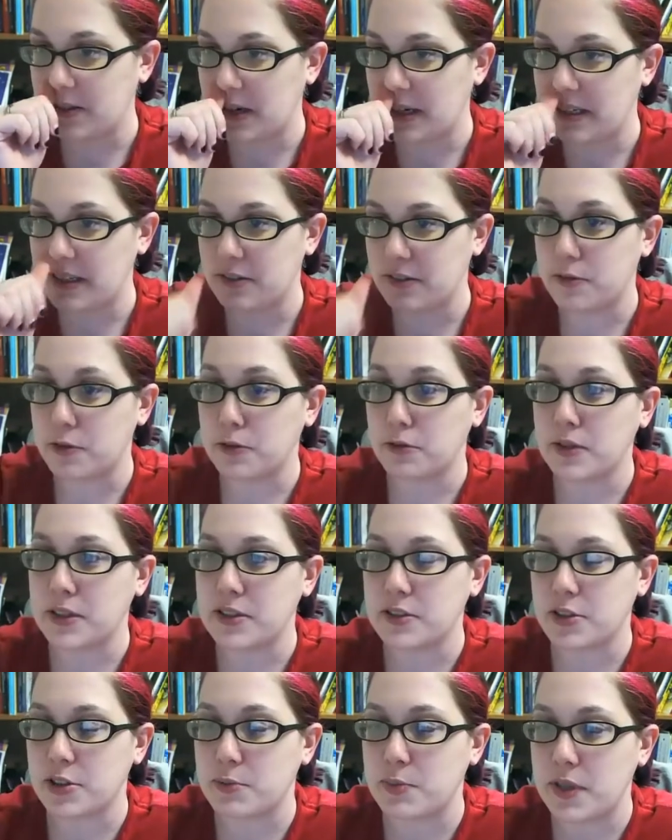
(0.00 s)
granted for
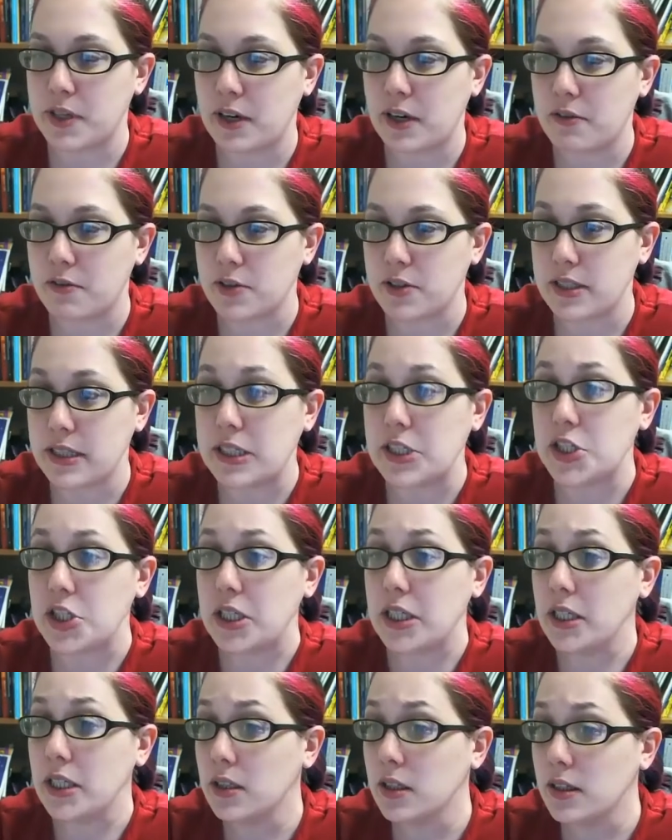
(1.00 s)
research, but not for
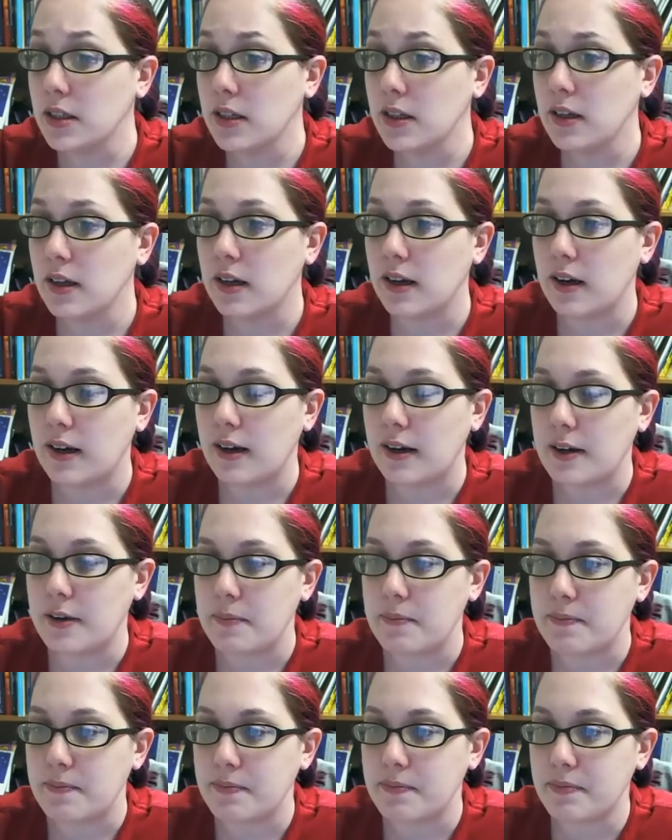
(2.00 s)
teaching.
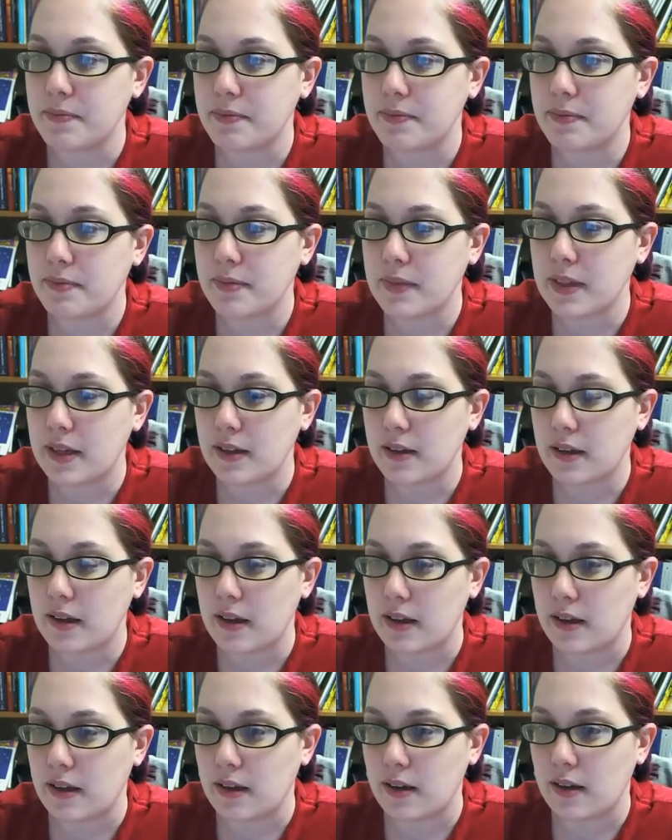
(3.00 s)
Um,
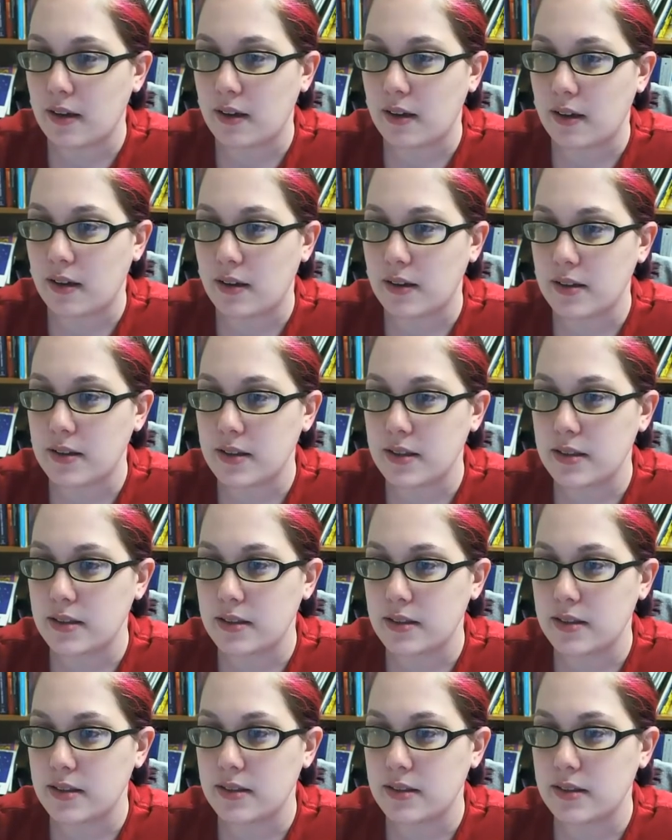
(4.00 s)
uh,
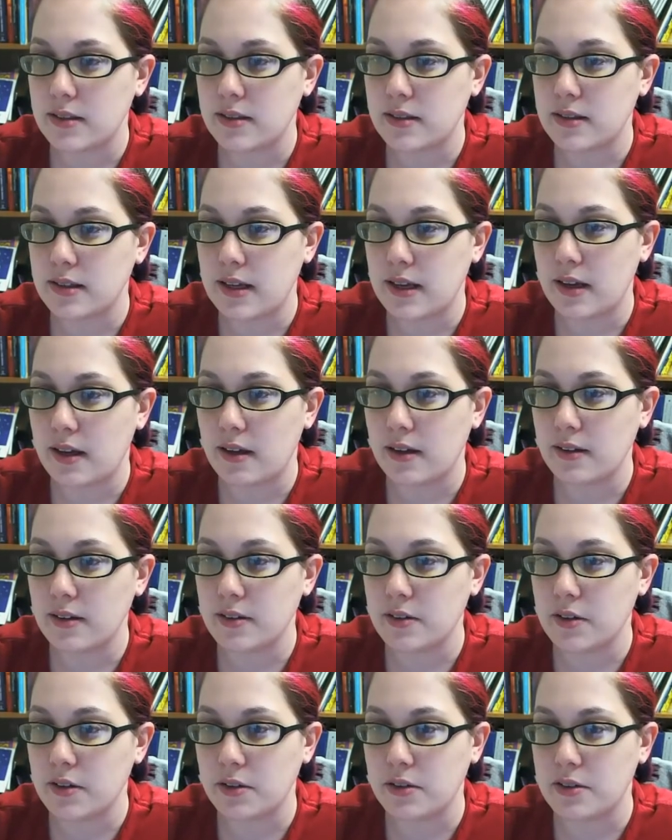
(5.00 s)
yeah.
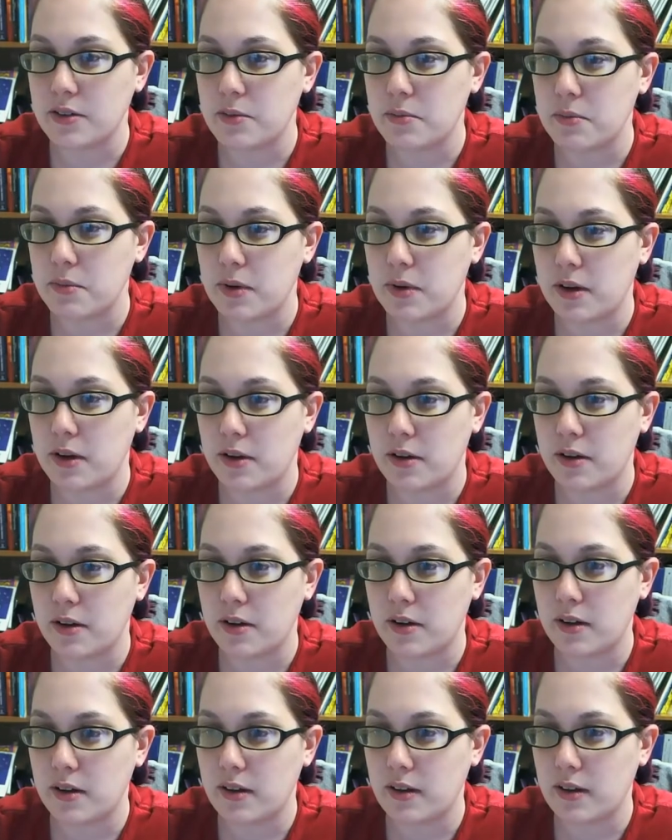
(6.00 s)
So some. Uh,
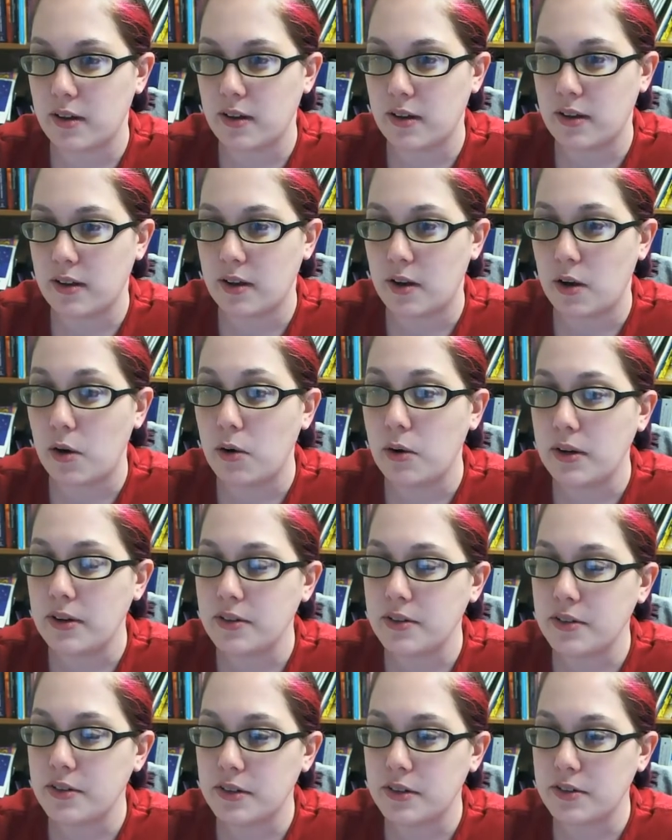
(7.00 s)
oh,
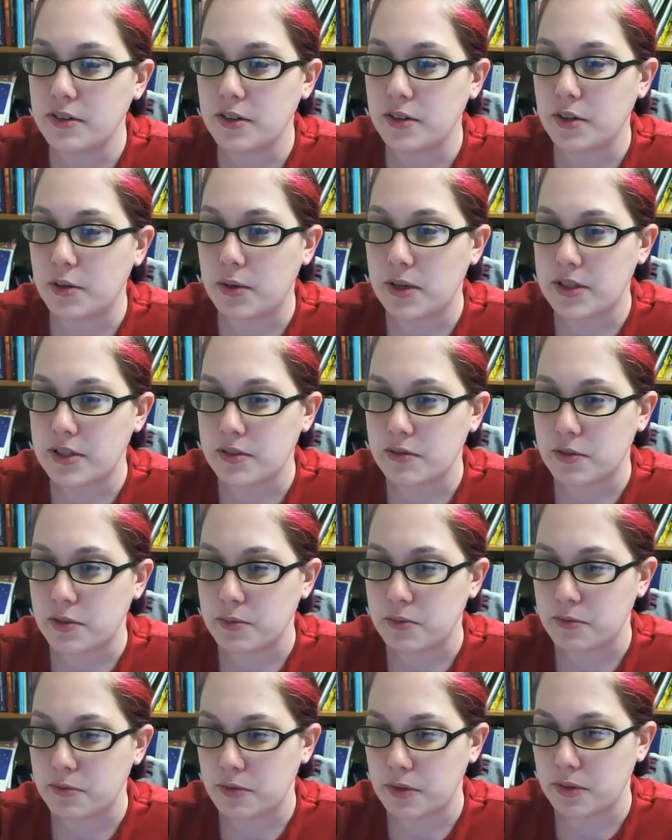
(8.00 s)
here's here's a good question
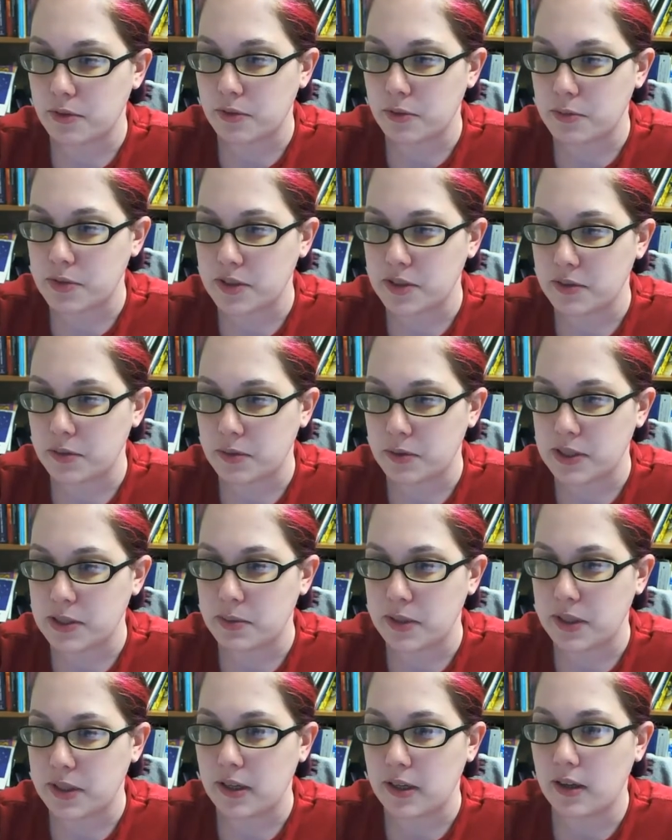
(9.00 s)
from uh, from Sylvan
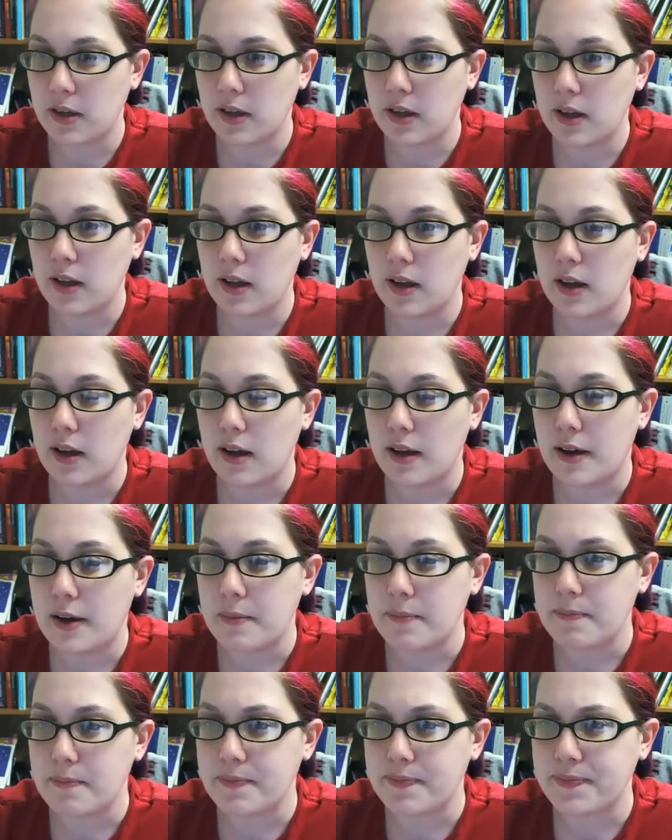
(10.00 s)
Westby.
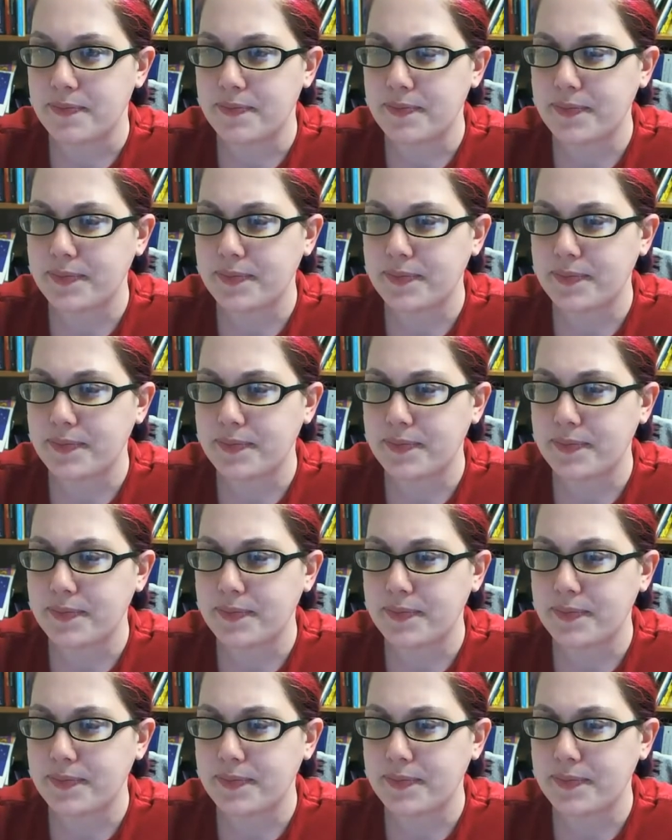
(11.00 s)
Um,